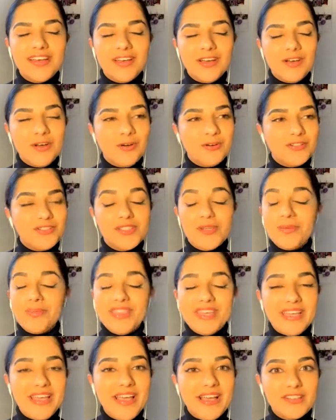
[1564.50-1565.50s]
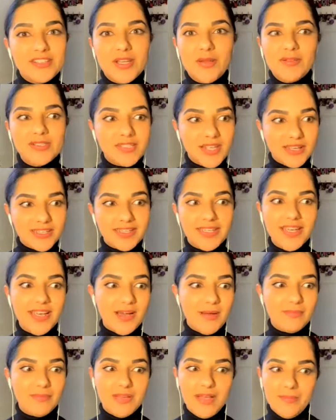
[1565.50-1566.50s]
or something else?" I was like,
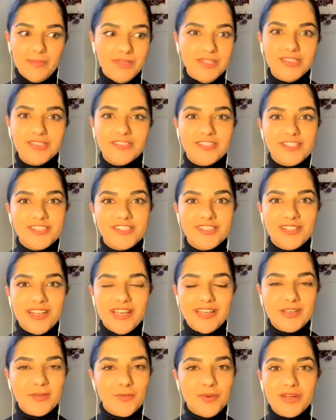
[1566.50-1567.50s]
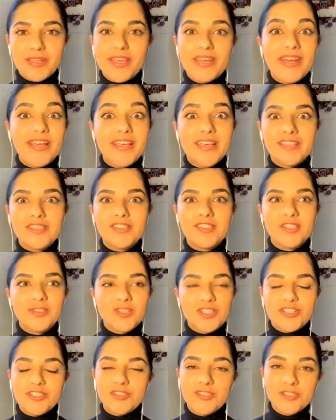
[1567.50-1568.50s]
"Yeah, I'm interested. Like, where can I get
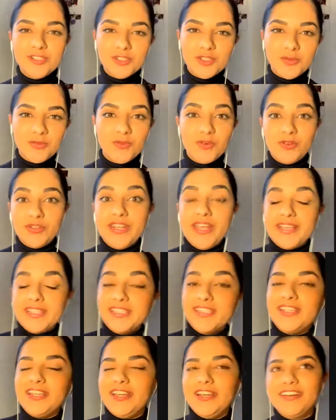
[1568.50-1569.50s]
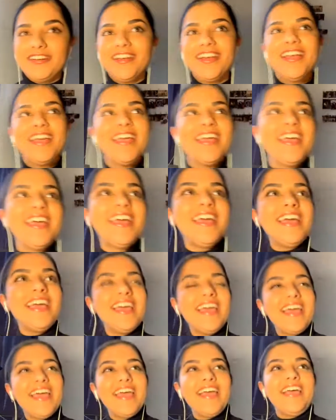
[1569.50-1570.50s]
such an internship for next year?"
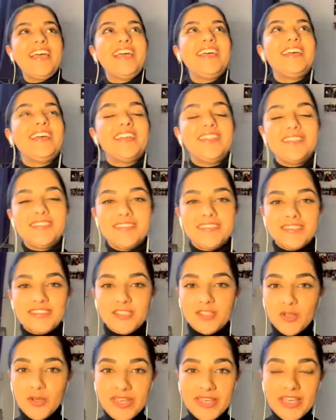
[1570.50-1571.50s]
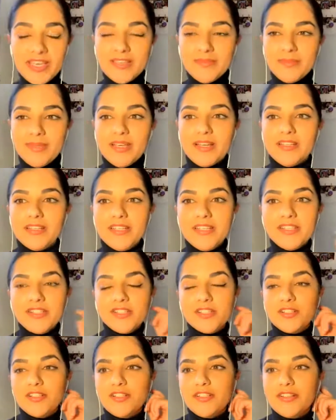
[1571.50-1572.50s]
And so he gave me at
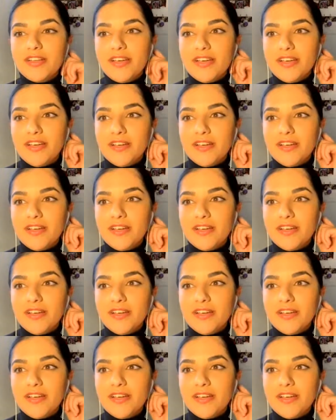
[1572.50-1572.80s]
least her